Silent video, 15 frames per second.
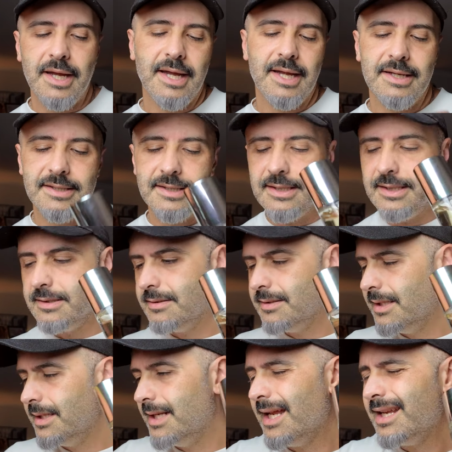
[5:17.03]
and it
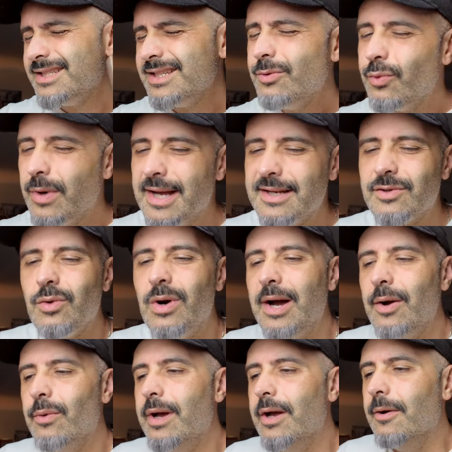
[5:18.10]
it actually wears
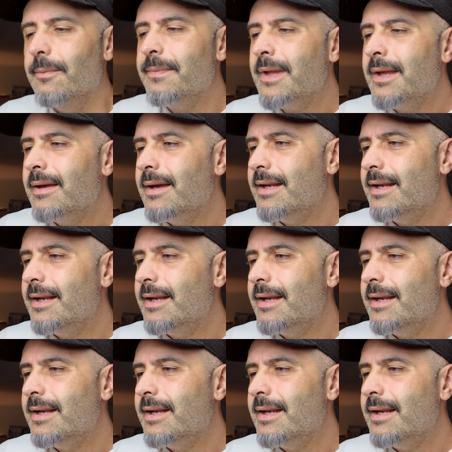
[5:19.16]
quite well.